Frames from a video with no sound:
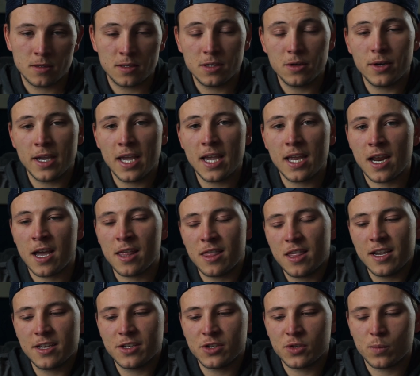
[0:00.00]
So again, I think
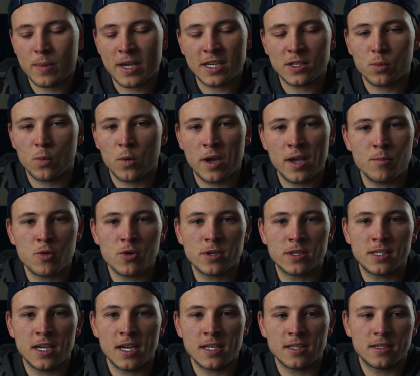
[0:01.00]
it just makes way more
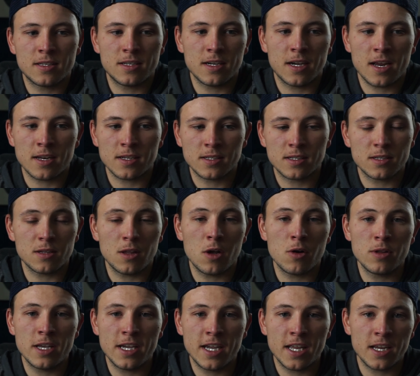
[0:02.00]
sense to kind of
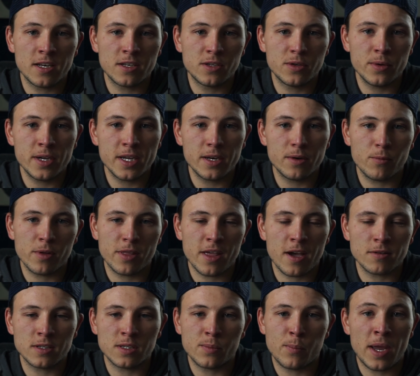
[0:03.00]
slowly get into it
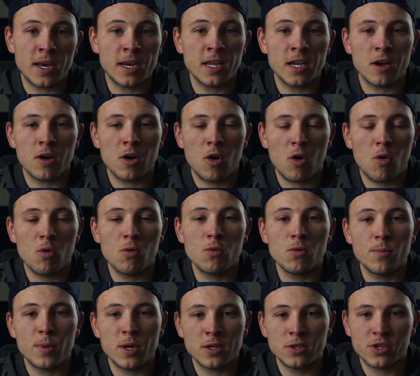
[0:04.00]
without spending a whole
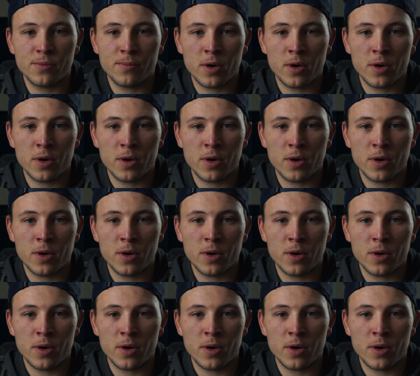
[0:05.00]
bunch of